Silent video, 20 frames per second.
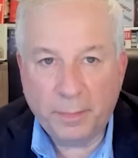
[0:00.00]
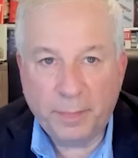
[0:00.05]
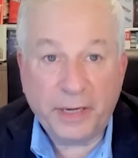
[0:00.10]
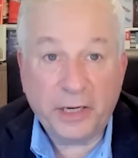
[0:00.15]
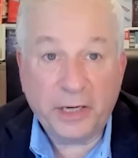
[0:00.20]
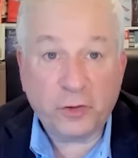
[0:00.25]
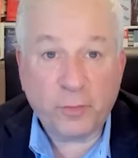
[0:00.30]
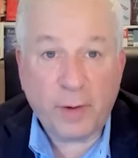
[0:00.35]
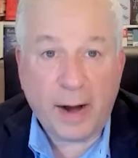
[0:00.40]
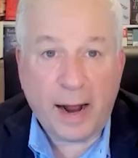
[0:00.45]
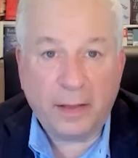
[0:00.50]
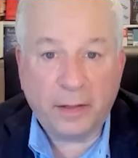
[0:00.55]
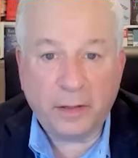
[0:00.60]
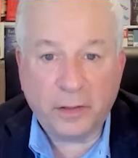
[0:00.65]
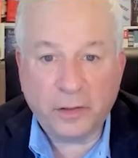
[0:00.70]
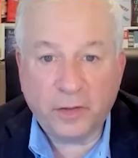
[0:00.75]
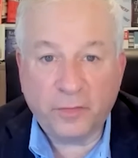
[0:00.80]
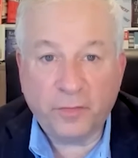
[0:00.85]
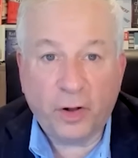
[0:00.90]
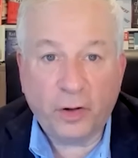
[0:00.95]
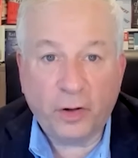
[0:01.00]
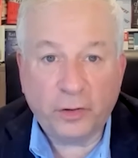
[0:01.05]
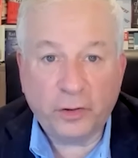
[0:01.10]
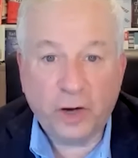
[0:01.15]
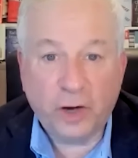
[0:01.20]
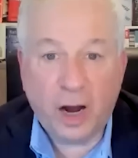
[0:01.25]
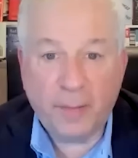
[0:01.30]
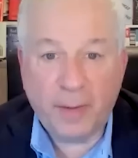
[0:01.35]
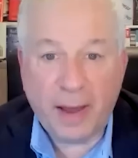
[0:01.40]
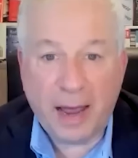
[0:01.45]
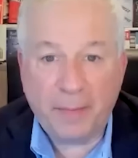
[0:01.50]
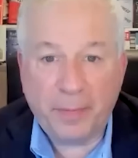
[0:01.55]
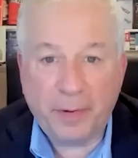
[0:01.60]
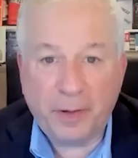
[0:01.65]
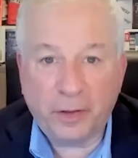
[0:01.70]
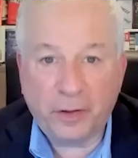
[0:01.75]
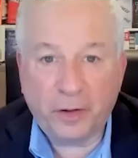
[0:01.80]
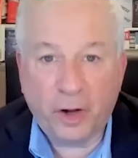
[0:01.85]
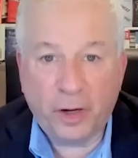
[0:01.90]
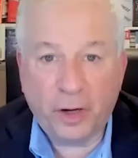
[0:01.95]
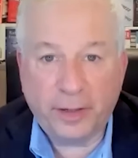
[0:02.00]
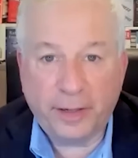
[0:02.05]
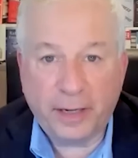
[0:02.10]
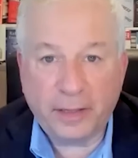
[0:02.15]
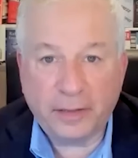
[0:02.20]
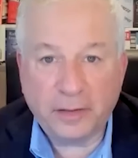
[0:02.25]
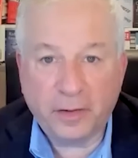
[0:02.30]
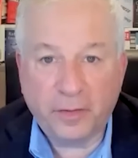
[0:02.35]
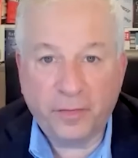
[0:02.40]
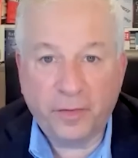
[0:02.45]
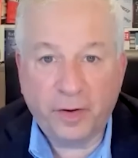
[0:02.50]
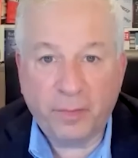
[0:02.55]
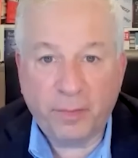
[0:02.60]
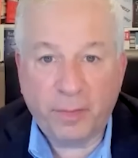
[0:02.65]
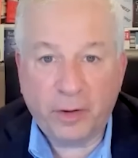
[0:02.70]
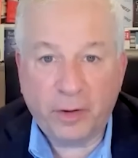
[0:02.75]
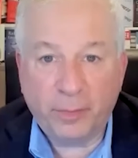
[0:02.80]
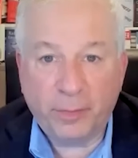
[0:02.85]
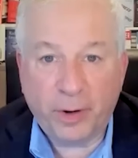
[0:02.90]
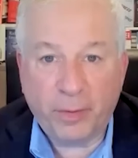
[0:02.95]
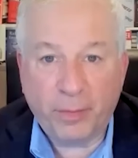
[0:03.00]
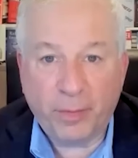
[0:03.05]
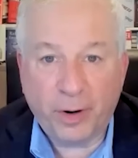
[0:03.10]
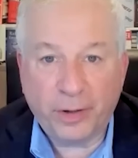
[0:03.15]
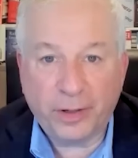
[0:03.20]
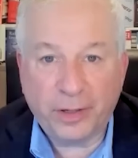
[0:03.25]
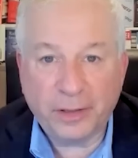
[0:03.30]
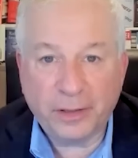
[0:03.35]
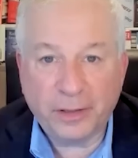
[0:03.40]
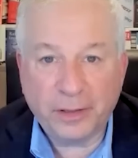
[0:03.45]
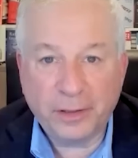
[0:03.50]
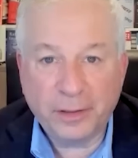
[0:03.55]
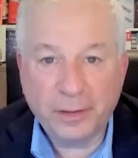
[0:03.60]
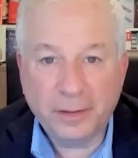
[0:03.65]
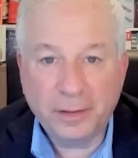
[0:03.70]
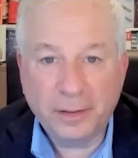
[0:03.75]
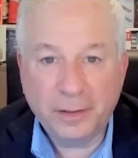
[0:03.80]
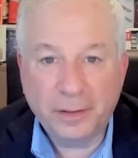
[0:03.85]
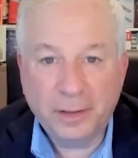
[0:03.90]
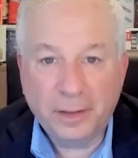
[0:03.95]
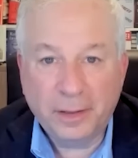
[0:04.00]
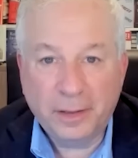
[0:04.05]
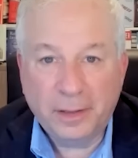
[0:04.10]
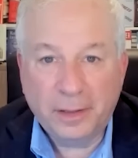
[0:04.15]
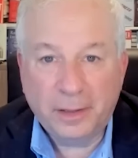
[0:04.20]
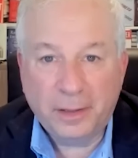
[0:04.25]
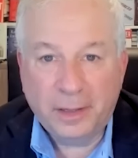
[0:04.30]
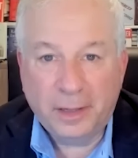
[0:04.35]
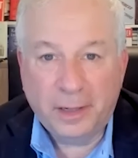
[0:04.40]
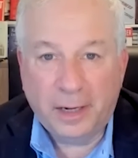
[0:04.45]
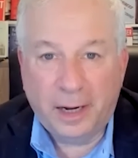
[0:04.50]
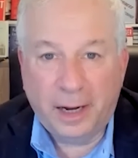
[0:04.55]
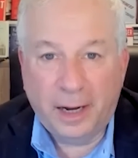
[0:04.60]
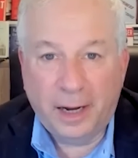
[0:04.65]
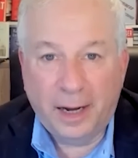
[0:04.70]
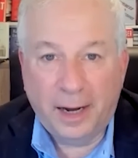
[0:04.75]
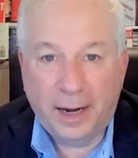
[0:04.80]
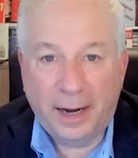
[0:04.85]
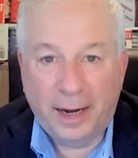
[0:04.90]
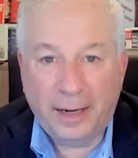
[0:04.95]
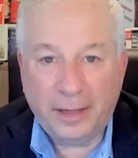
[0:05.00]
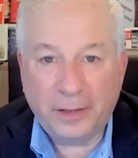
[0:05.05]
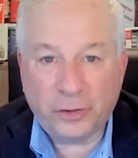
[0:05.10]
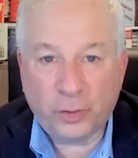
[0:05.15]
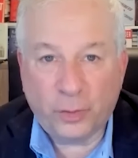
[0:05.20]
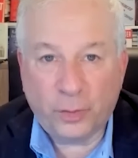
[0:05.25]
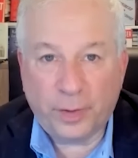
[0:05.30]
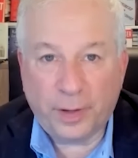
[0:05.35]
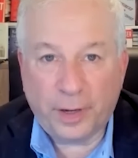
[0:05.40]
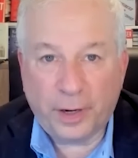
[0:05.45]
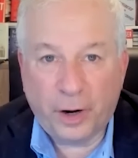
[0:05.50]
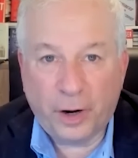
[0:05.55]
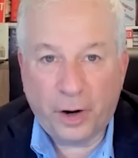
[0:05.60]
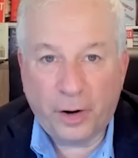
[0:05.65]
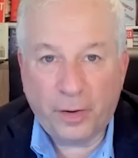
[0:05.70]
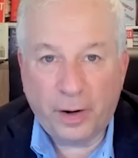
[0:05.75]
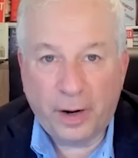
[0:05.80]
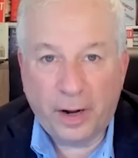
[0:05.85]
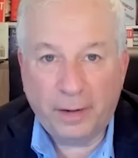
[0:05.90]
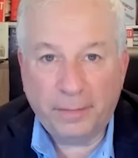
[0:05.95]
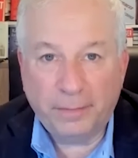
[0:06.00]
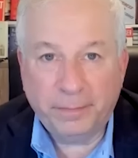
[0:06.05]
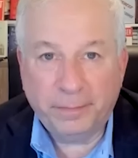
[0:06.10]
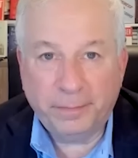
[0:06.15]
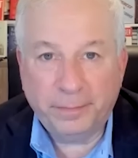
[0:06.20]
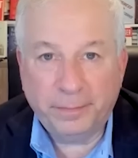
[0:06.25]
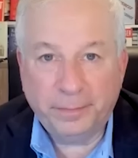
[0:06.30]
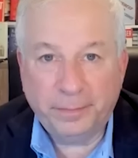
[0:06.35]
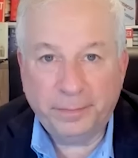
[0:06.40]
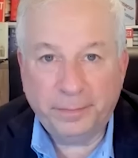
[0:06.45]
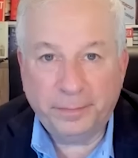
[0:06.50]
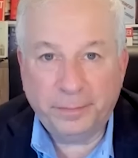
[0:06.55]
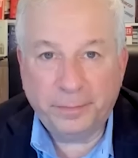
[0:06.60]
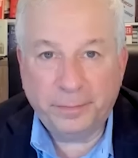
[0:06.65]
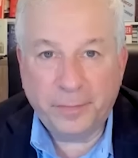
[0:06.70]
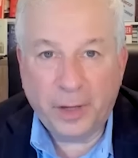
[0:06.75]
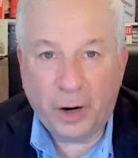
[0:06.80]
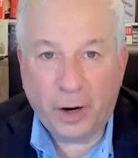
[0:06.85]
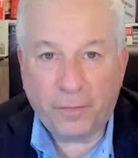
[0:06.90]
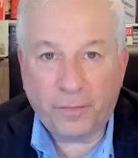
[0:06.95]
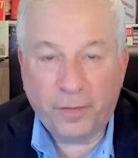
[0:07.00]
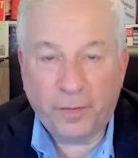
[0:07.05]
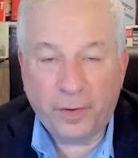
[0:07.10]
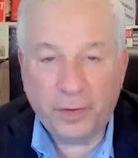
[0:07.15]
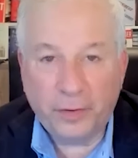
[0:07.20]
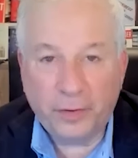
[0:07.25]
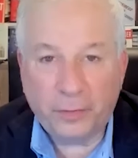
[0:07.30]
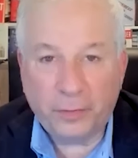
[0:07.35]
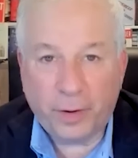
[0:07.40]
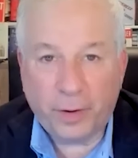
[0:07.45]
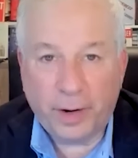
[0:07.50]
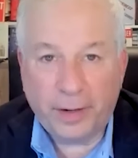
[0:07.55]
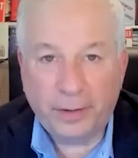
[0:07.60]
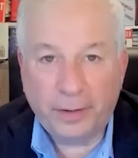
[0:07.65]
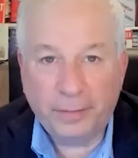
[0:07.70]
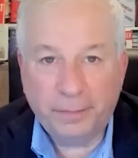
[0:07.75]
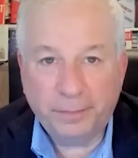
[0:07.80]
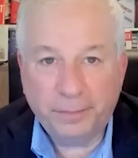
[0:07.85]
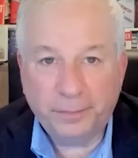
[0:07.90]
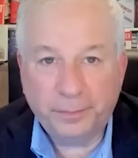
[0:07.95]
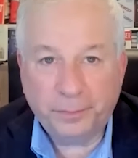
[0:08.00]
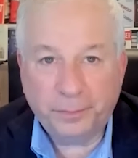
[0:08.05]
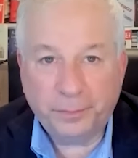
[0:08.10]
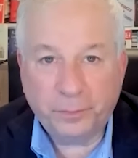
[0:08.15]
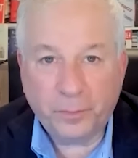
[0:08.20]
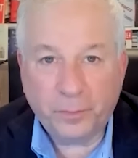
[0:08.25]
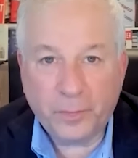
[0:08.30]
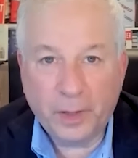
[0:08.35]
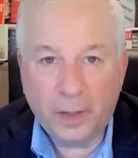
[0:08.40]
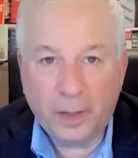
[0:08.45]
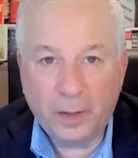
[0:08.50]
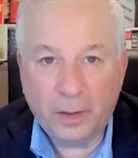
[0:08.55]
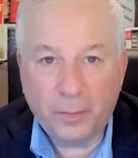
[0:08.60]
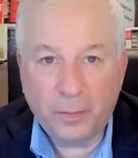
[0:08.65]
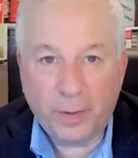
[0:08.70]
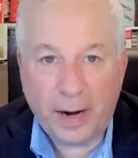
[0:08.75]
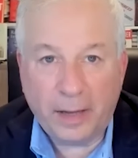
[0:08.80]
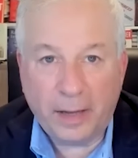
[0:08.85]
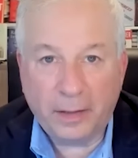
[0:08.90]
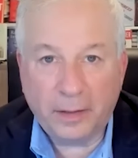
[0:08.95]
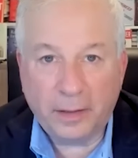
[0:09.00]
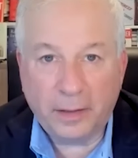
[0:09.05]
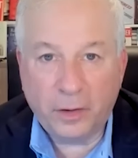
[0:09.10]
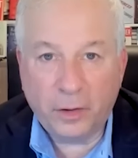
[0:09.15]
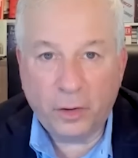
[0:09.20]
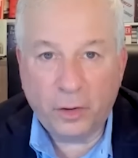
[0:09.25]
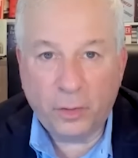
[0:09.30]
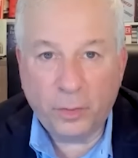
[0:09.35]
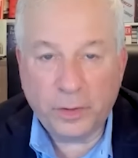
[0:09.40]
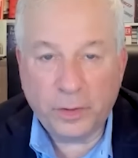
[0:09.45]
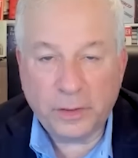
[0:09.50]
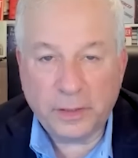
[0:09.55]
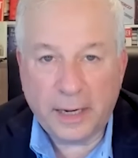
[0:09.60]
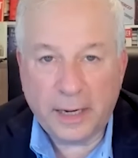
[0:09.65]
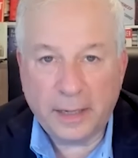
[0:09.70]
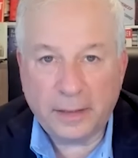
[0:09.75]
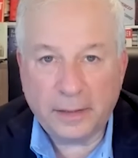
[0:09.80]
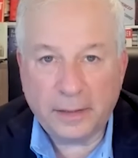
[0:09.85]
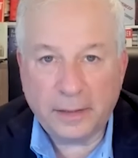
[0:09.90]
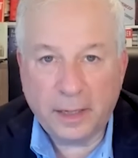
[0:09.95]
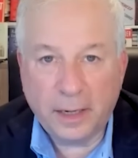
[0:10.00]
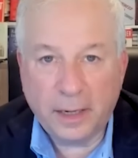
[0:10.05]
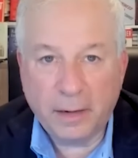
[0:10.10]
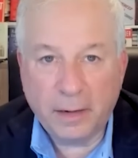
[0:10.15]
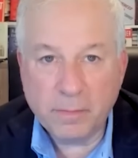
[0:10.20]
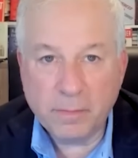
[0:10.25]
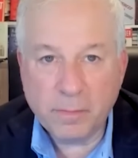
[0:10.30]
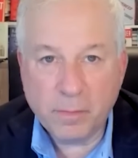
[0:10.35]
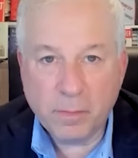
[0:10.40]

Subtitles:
biggest rallies of all time happen in the context of fundamental bear markets. And so they are fun to trade. The reality, though, is that